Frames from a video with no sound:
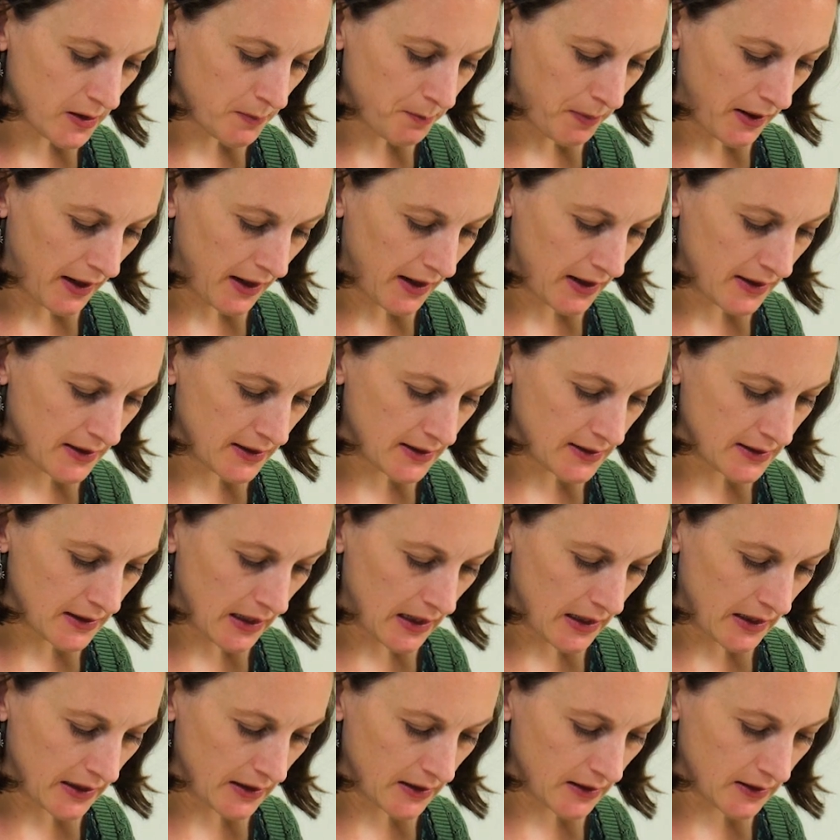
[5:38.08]
the pain is
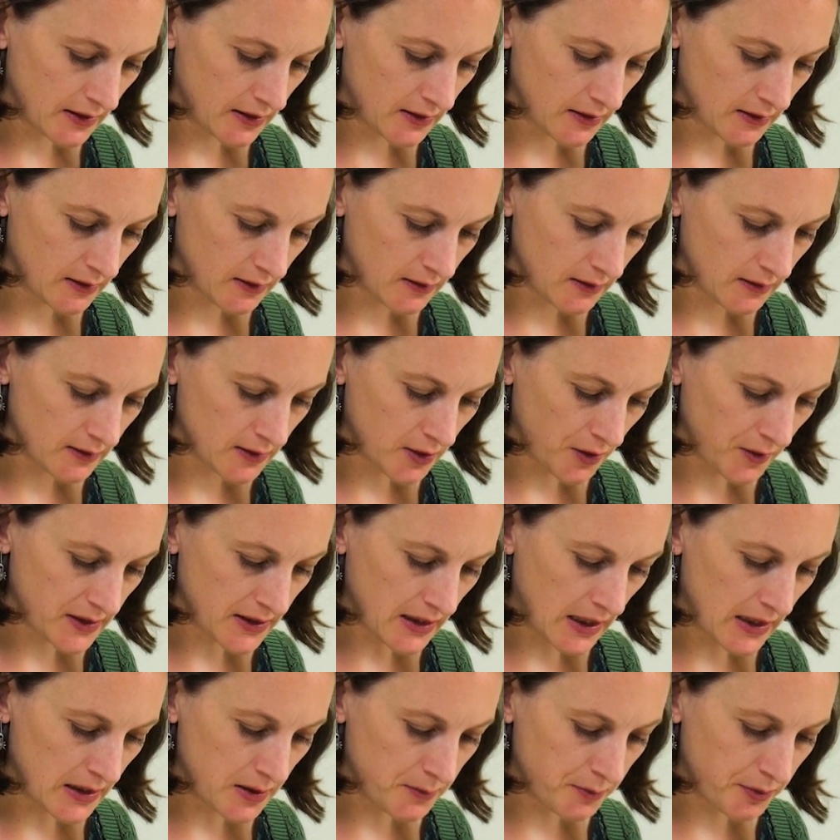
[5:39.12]
like. So it's
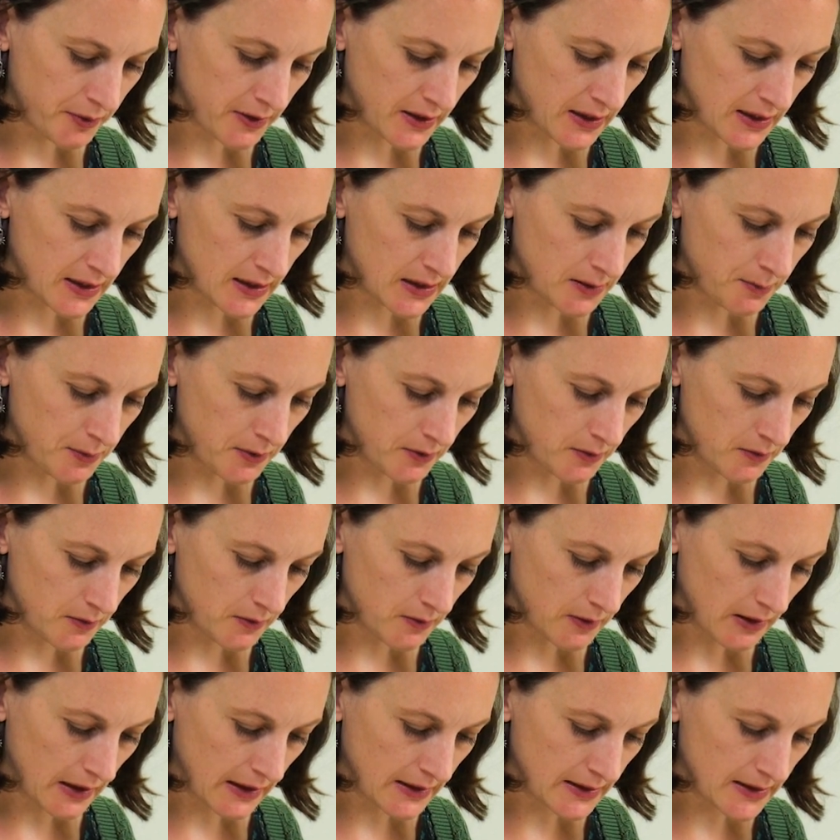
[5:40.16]
unpredictable
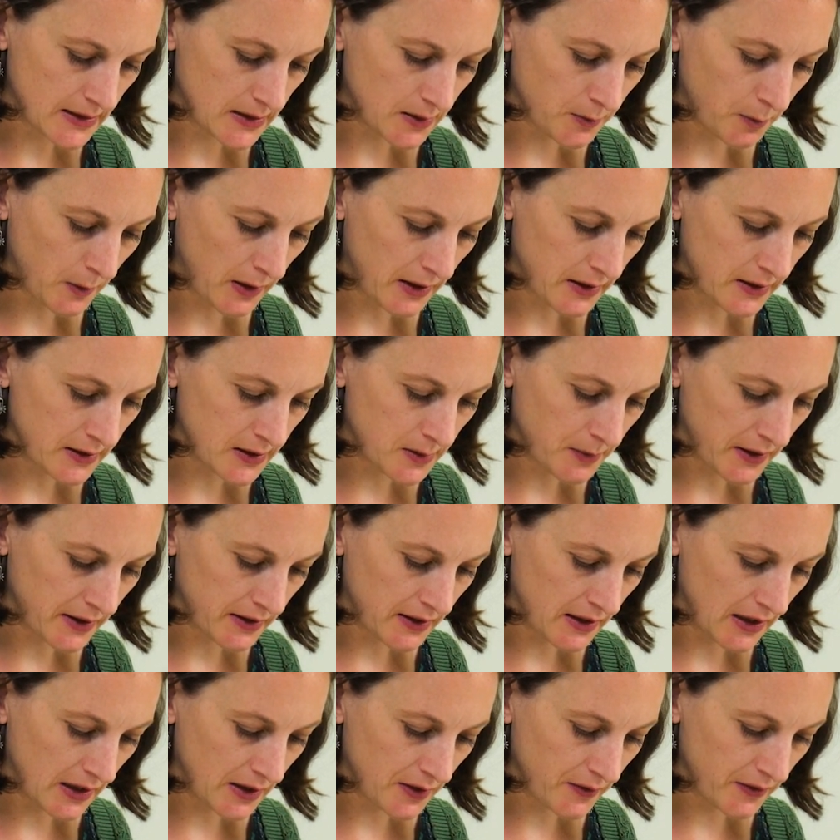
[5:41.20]
and swells by
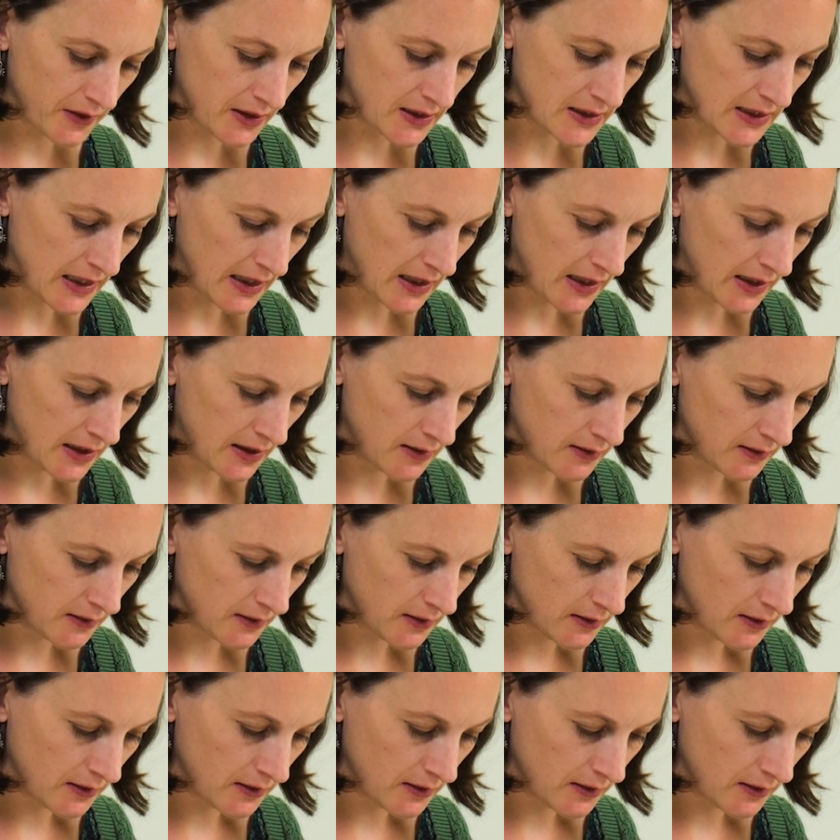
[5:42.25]
the end of the day.